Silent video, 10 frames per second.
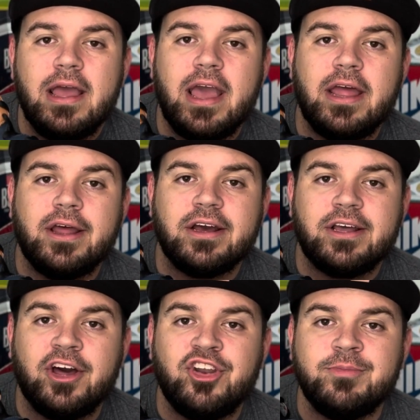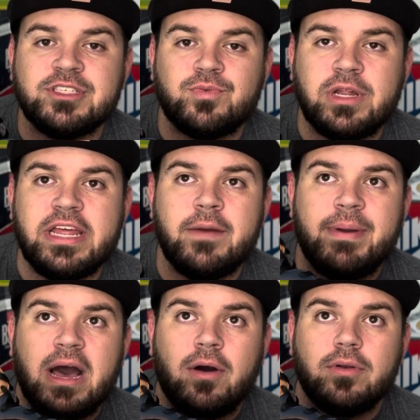And Gundam is really
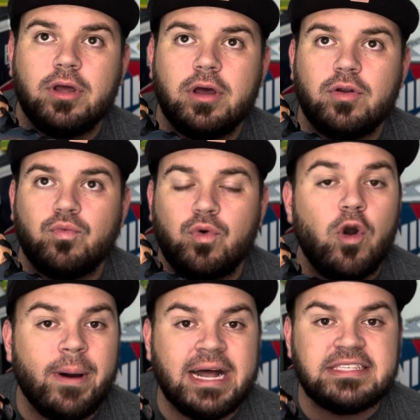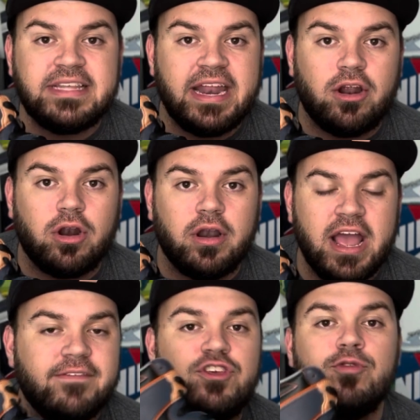about robots that
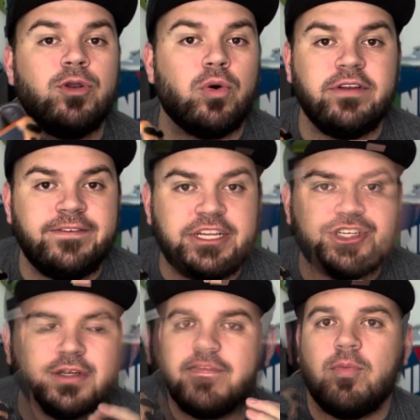have humanoid features.